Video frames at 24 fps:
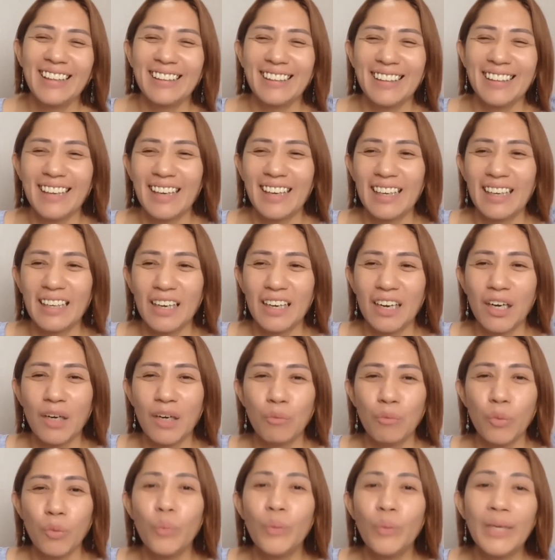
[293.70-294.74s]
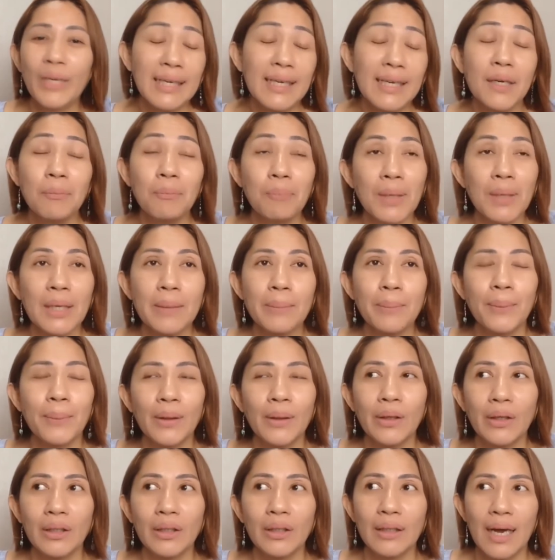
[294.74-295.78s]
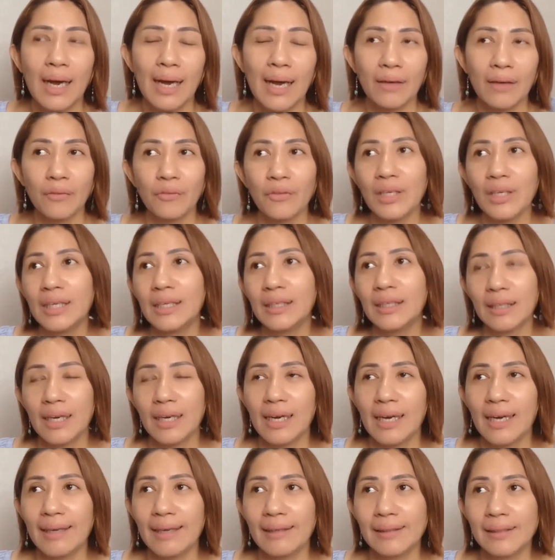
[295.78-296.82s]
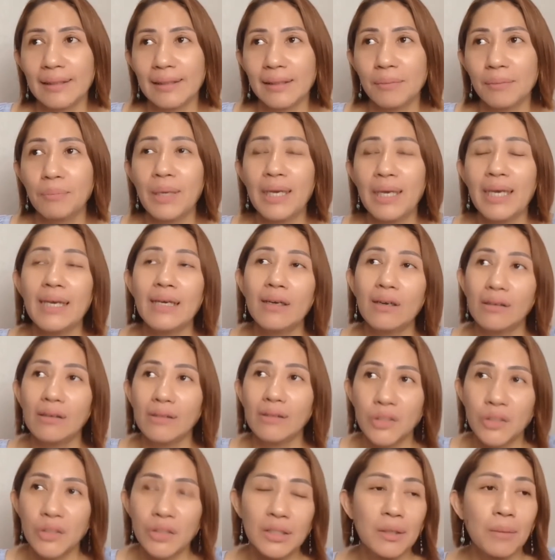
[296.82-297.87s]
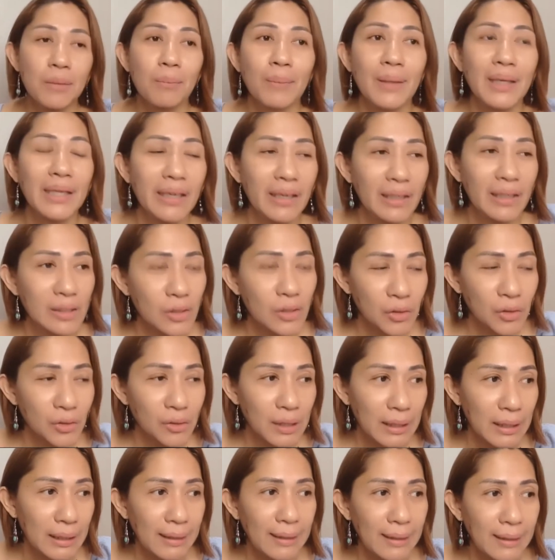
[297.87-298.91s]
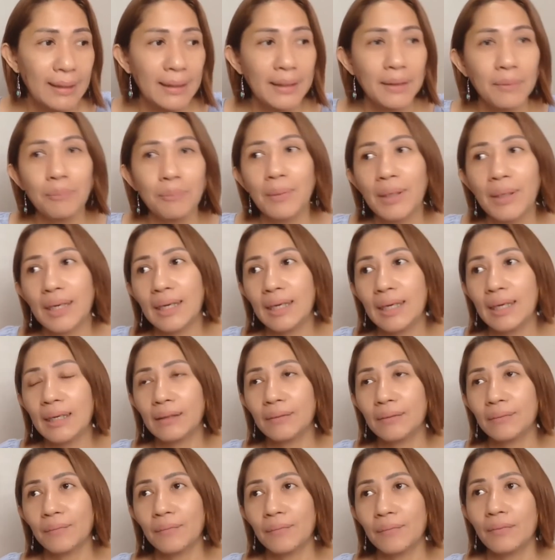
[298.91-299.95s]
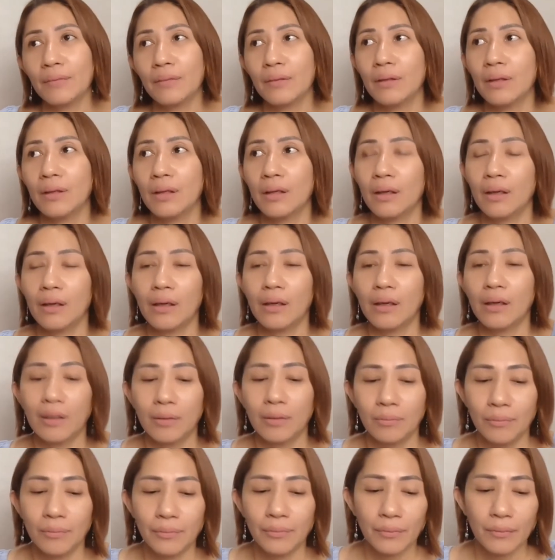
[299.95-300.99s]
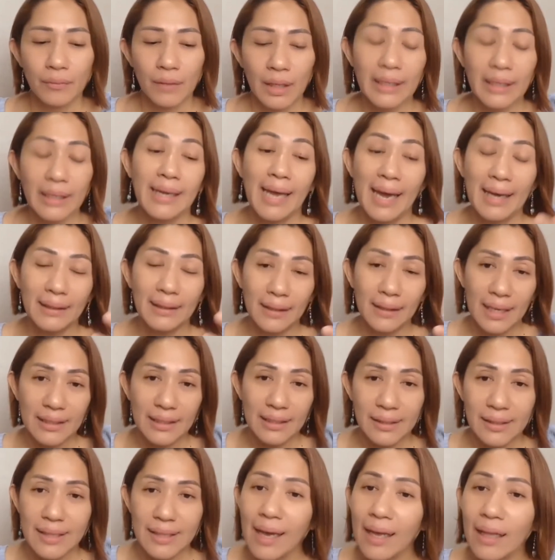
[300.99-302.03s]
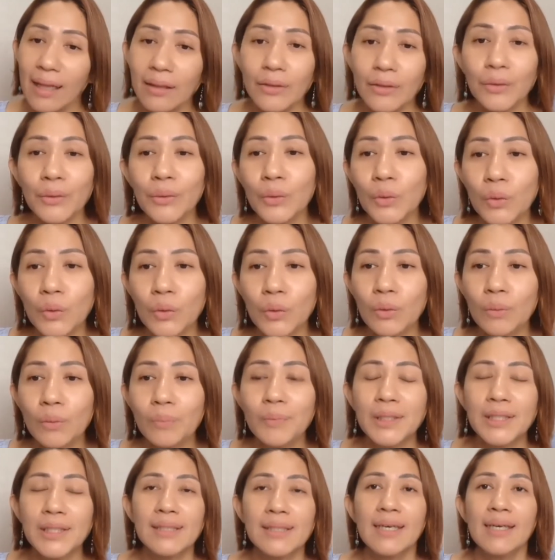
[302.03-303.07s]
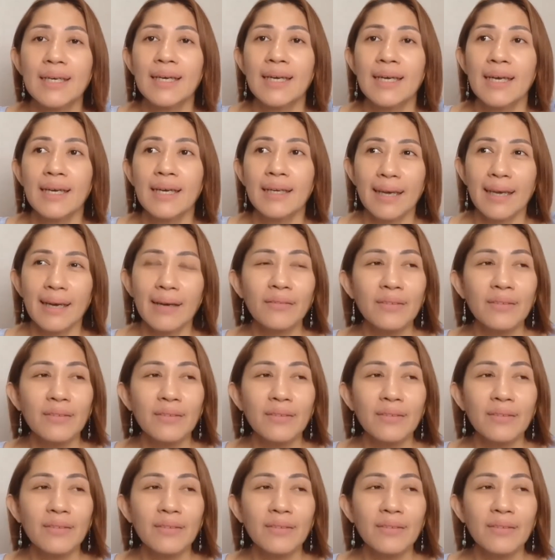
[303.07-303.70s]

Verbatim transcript: Okay, um, winning people, I realize being also in the ministry and being um, and handling cell groups, I